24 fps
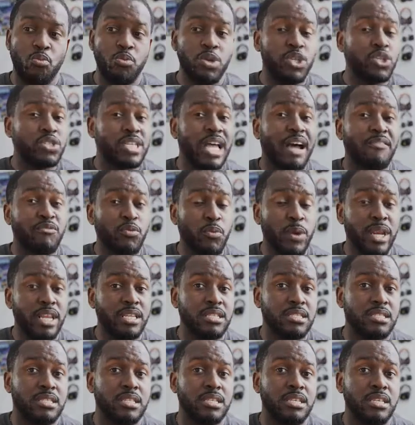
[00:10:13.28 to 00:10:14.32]
we just have to wait
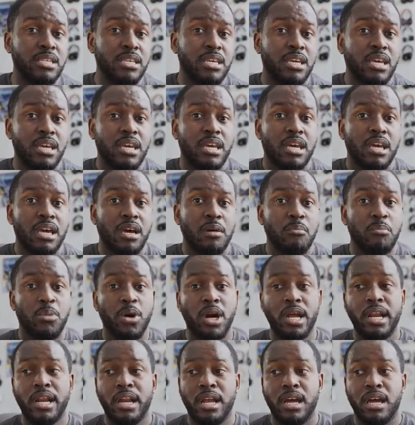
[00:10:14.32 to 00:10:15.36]
and see.
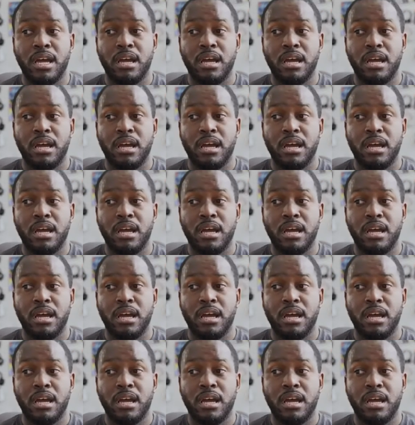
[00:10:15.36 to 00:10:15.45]
But